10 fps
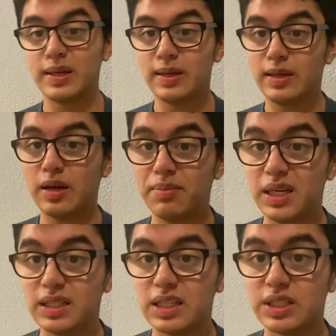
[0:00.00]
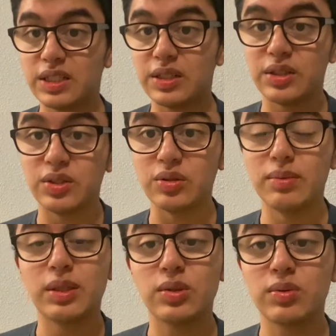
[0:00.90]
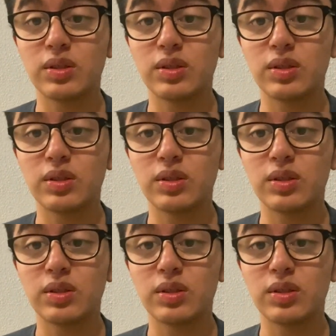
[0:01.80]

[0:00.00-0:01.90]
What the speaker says: Now pay attention here too, because we're